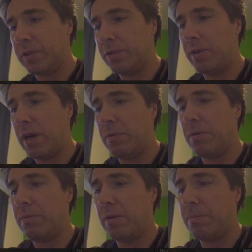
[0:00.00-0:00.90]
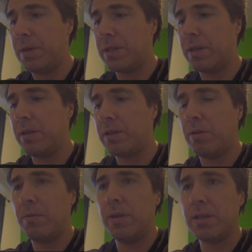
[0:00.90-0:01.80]
So now we're basically
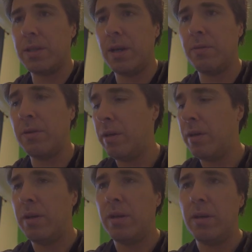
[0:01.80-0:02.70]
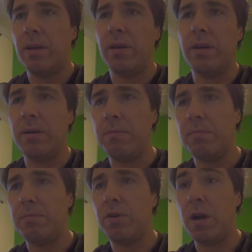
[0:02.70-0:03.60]
slowing this down
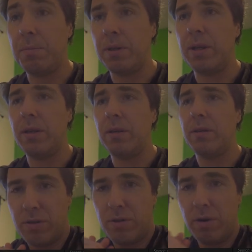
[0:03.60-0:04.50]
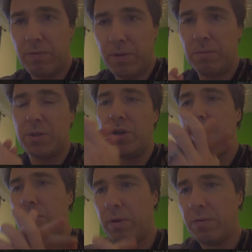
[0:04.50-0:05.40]
properly. 30 frames turned
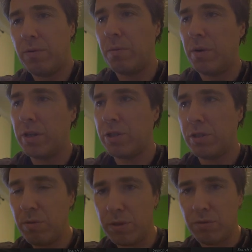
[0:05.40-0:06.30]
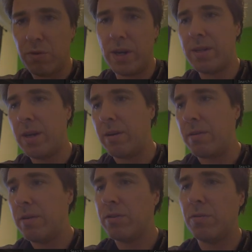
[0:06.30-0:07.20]
to 24. We're gonna slow this right
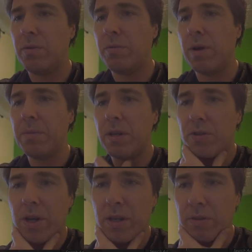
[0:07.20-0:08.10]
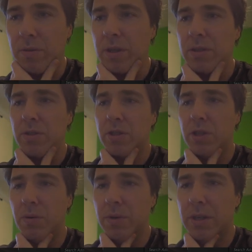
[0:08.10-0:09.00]
down. So what I'm gonna try to do is
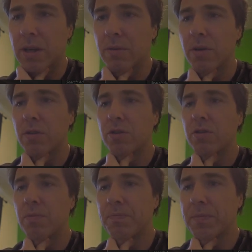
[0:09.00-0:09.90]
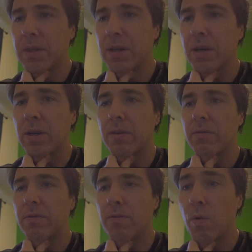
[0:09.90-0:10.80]
slow it down
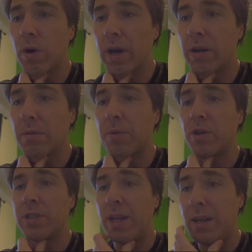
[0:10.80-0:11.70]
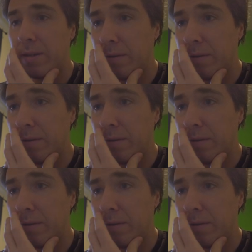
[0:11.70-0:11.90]
400%.